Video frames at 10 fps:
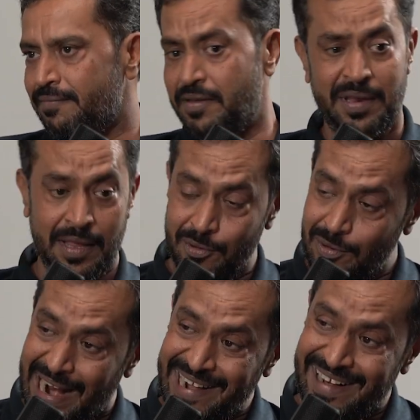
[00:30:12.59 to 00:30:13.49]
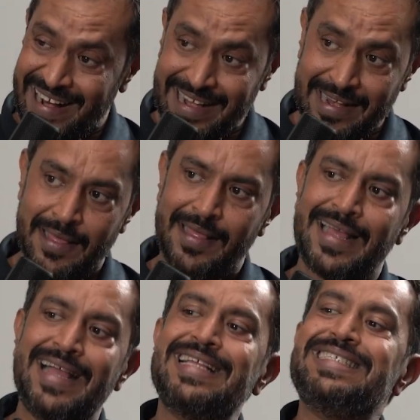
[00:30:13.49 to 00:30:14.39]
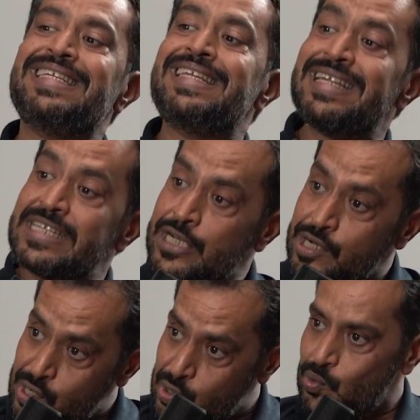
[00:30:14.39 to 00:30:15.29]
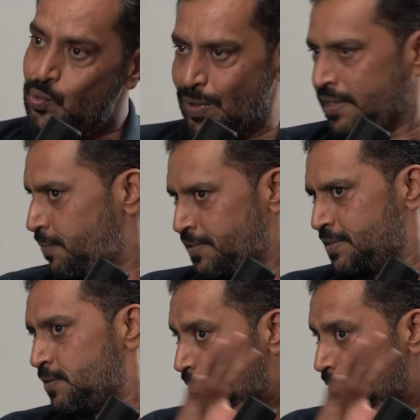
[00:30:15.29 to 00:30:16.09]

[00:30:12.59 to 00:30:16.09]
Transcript: We've been able to attract generation 2 in the business,